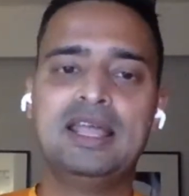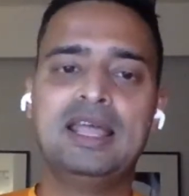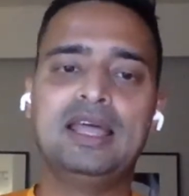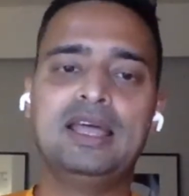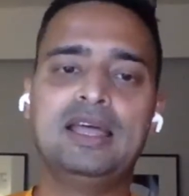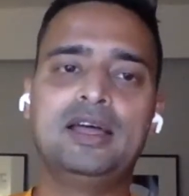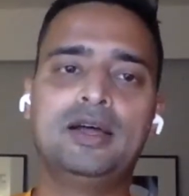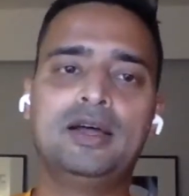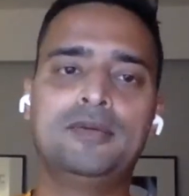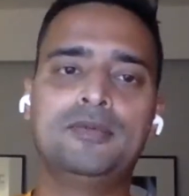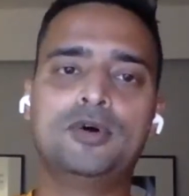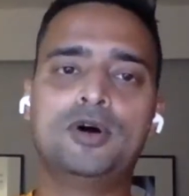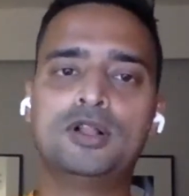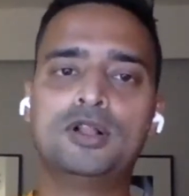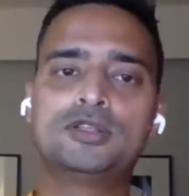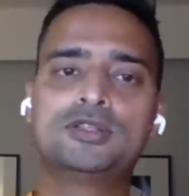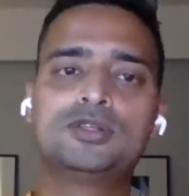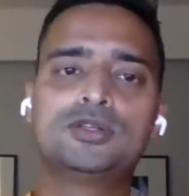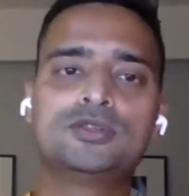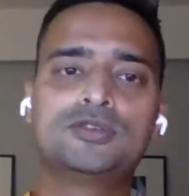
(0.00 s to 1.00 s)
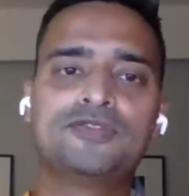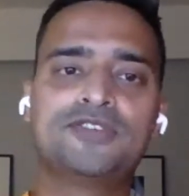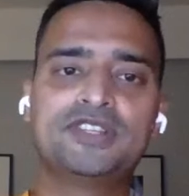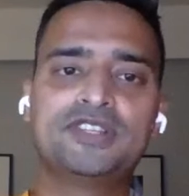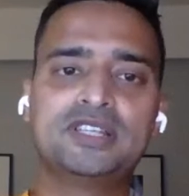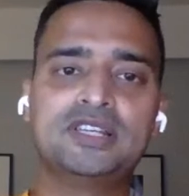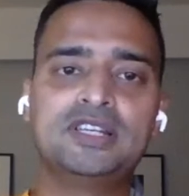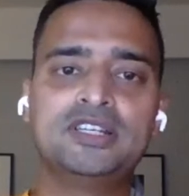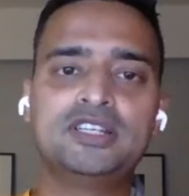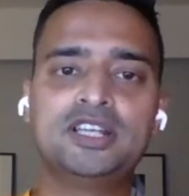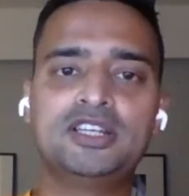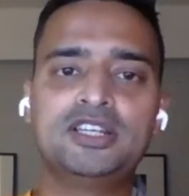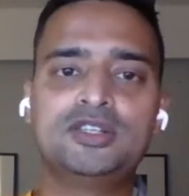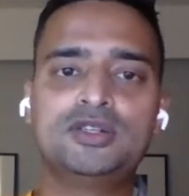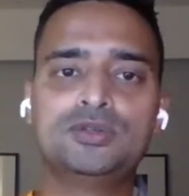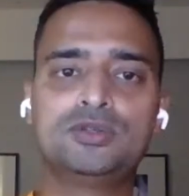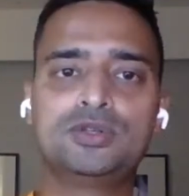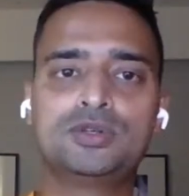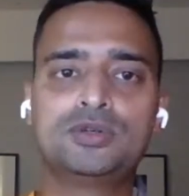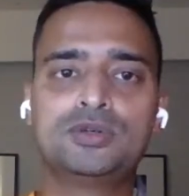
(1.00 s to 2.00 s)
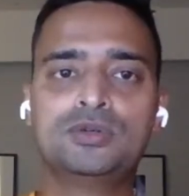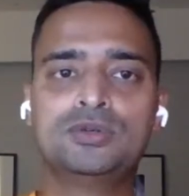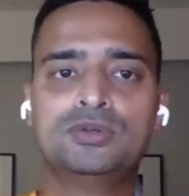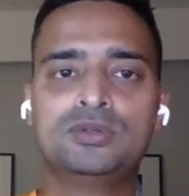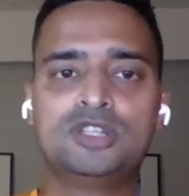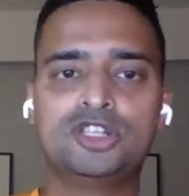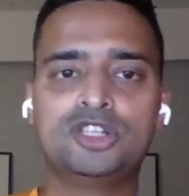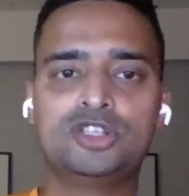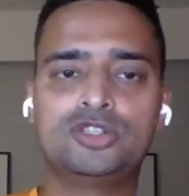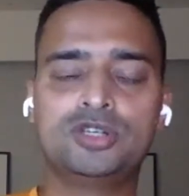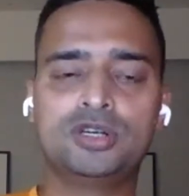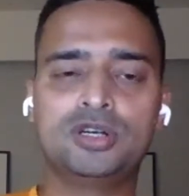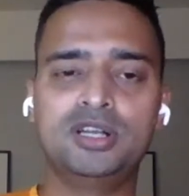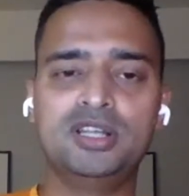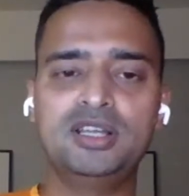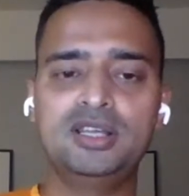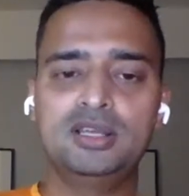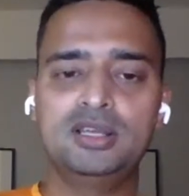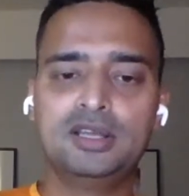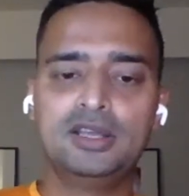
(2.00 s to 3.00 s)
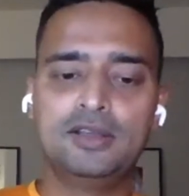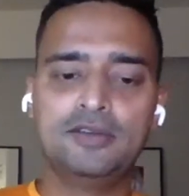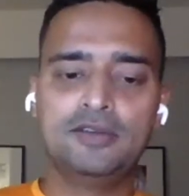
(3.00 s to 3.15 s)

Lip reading: Also, to facilitate you through this journey,